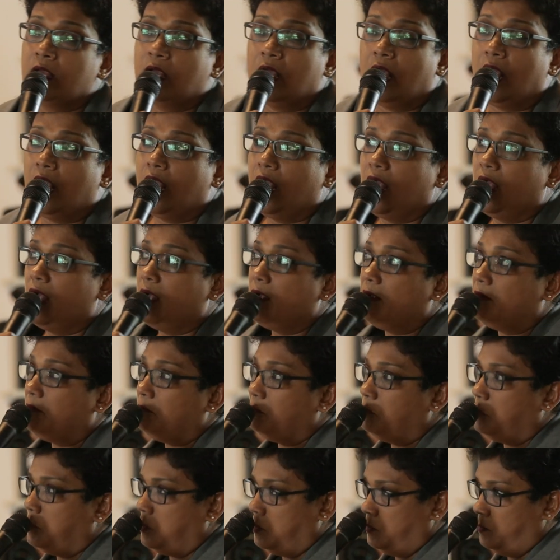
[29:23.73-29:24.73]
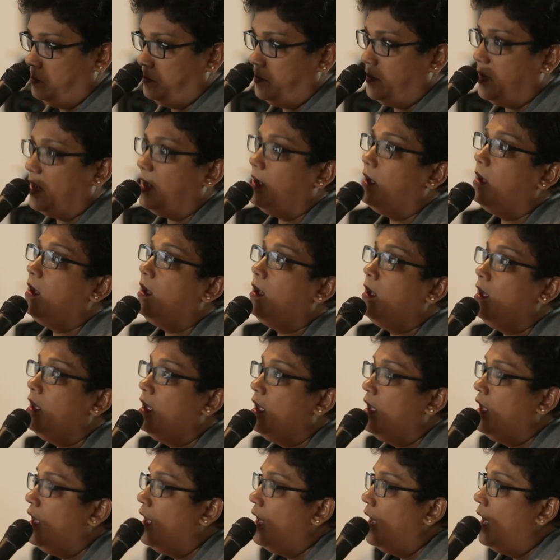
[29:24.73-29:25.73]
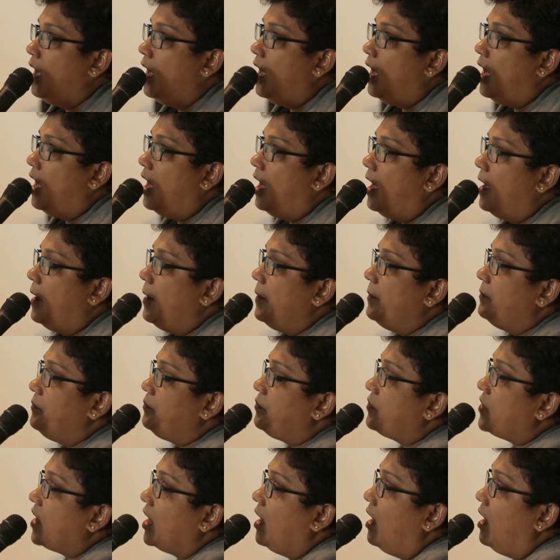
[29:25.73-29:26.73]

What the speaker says: per 1